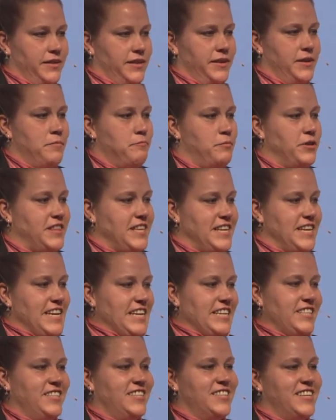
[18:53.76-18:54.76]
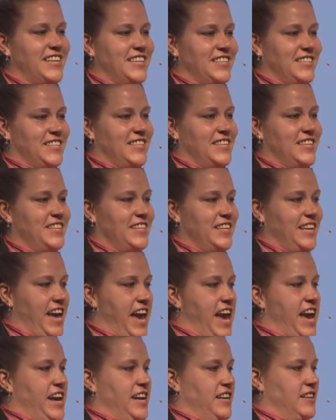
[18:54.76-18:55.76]
but the insights
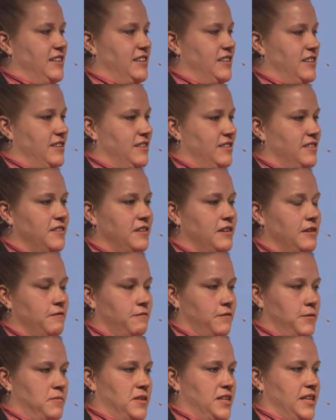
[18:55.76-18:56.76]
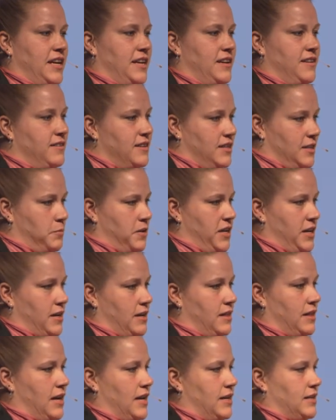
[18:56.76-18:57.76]
gained from the data that's being
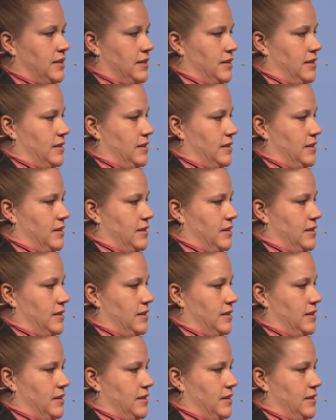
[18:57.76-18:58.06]
collected.